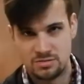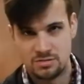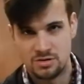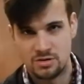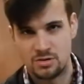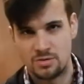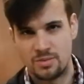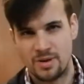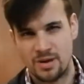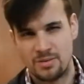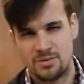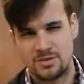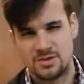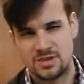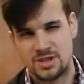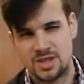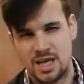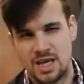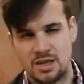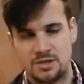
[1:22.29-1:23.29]
You'll be able to
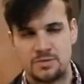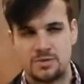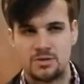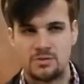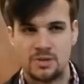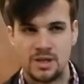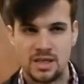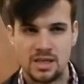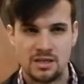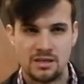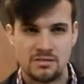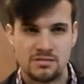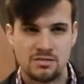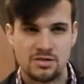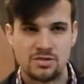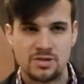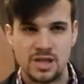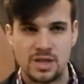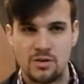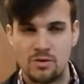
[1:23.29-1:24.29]
change between
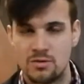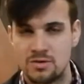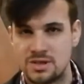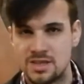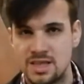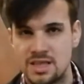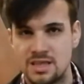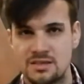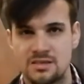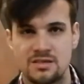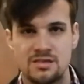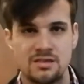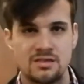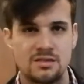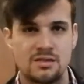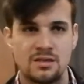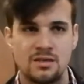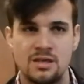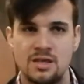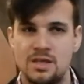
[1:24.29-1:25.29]
string quartets,